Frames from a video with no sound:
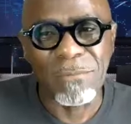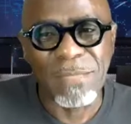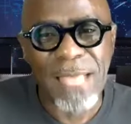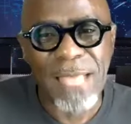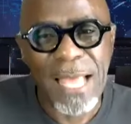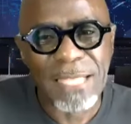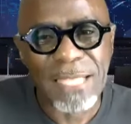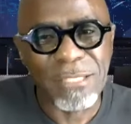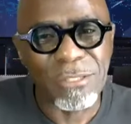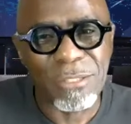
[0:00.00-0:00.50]

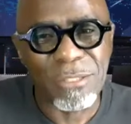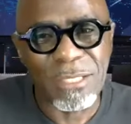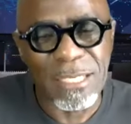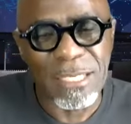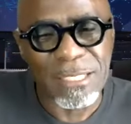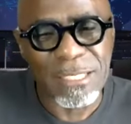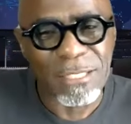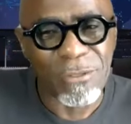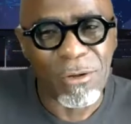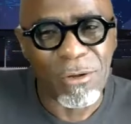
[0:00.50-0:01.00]
that
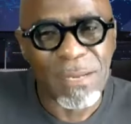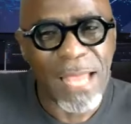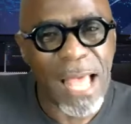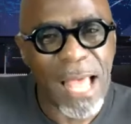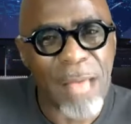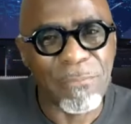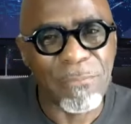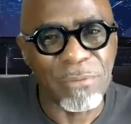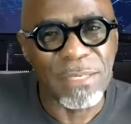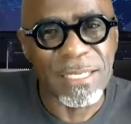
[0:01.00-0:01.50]
is not
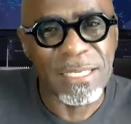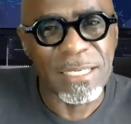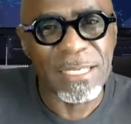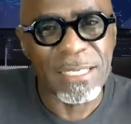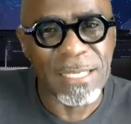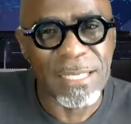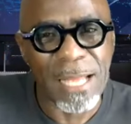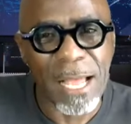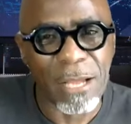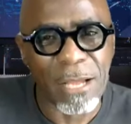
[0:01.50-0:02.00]
happening
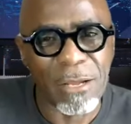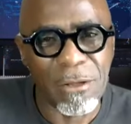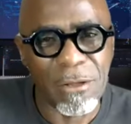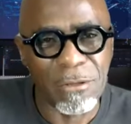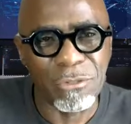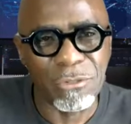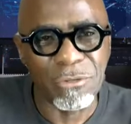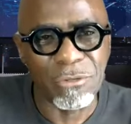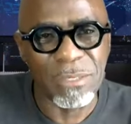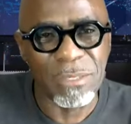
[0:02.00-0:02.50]
in our
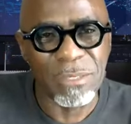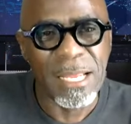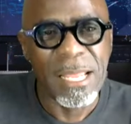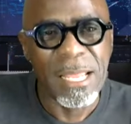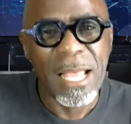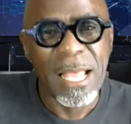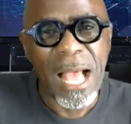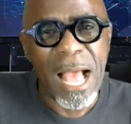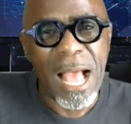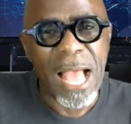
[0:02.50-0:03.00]
country.
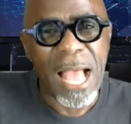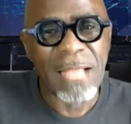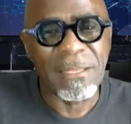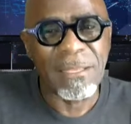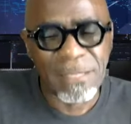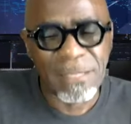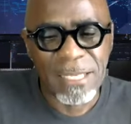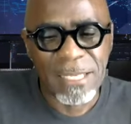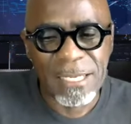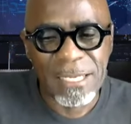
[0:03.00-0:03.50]
I
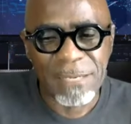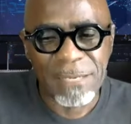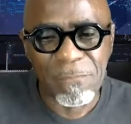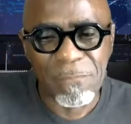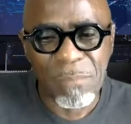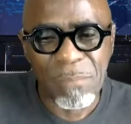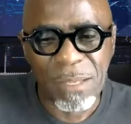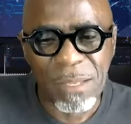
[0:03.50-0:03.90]
think